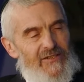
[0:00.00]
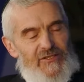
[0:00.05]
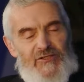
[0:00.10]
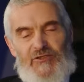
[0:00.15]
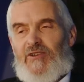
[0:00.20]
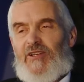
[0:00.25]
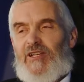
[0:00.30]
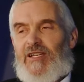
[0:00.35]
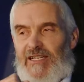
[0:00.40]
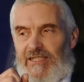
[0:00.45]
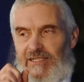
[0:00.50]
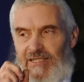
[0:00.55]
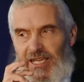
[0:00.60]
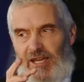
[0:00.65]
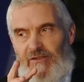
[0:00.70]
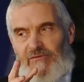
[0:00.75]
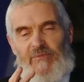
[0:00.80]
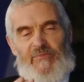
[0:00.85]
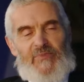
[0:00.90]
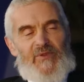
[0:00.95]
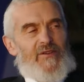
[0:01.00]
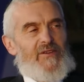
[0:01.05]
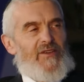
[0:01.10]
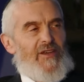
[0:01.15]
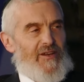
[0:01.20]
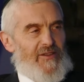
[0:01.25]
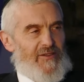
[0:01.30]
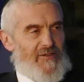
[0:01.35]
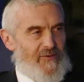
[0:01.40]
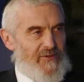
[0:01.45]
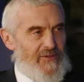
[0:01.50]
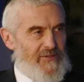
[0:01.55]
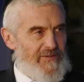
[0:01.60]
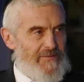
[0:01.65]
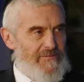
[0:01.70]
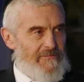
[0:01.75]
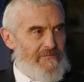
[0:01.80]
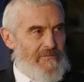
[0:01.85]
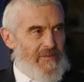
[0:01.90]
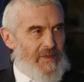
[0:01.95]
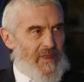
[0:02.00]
to collecting every beer can in the world,